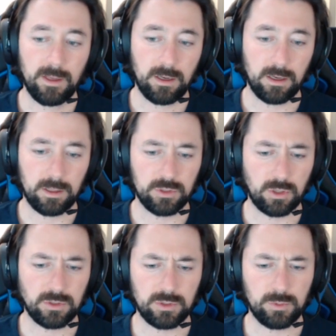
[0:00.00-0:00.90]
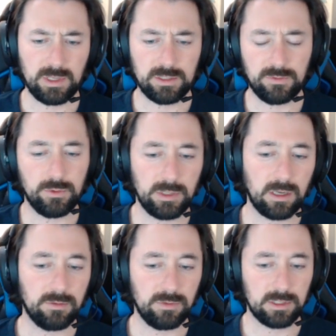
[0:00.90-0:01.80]
There's all sorts of ways of doing
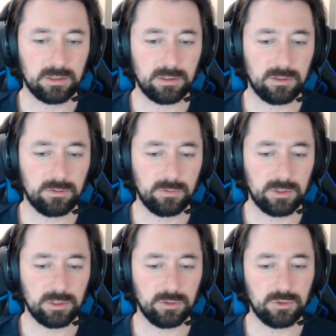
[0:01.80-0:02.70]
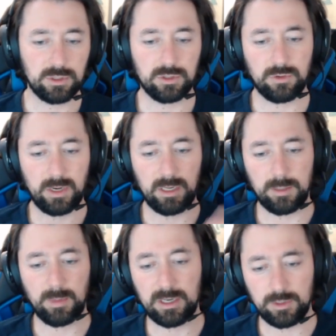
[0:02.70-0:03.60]
conflict resolution,
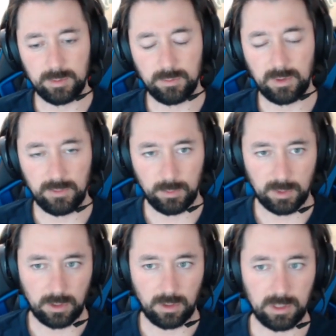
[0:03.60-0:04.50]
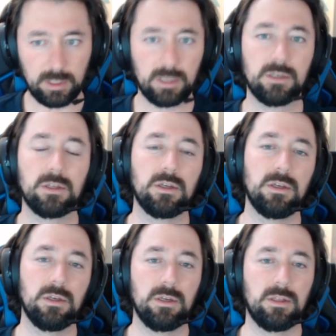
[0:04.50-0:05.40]
training, management, whatever you want to call it, and
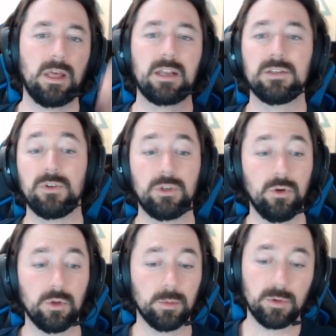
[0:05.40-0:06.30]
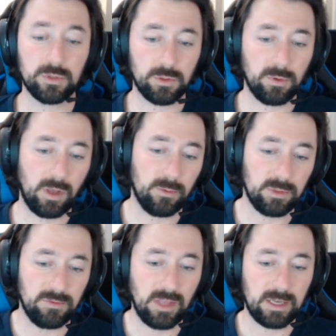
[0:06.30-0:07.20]
that is very Googleable, so I will
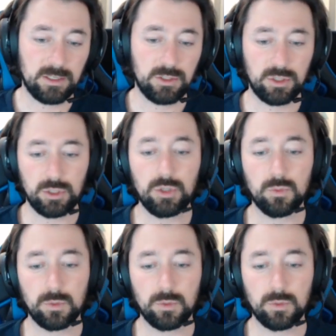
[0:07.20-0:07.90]
leave that to you.